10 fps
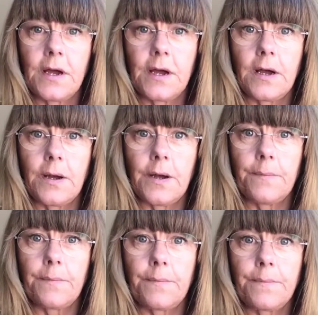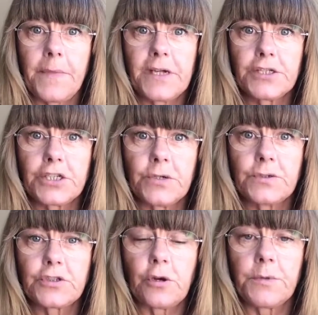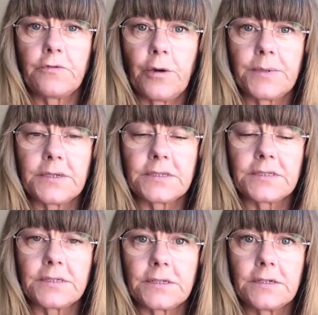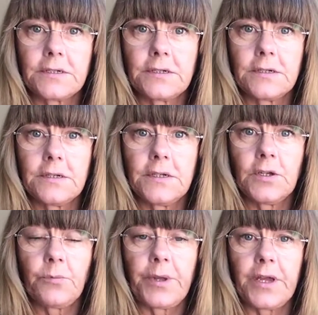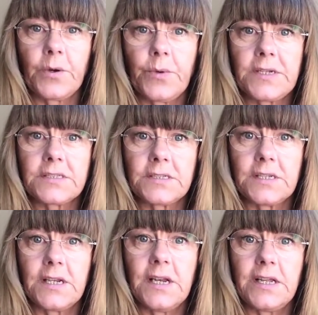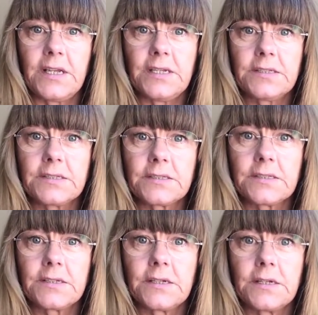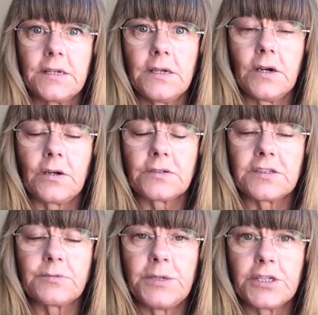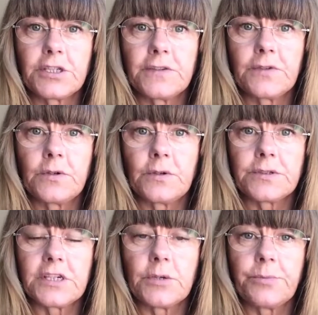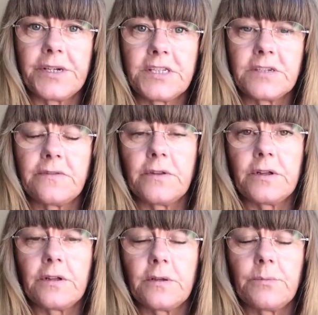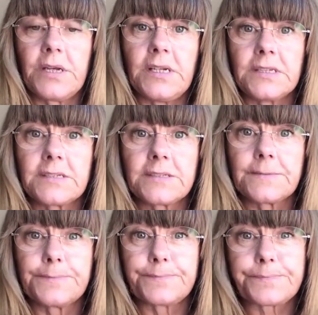um, that shows Tommy Robinson being arrested in Leeds on suspicion of causing a breach of the peace.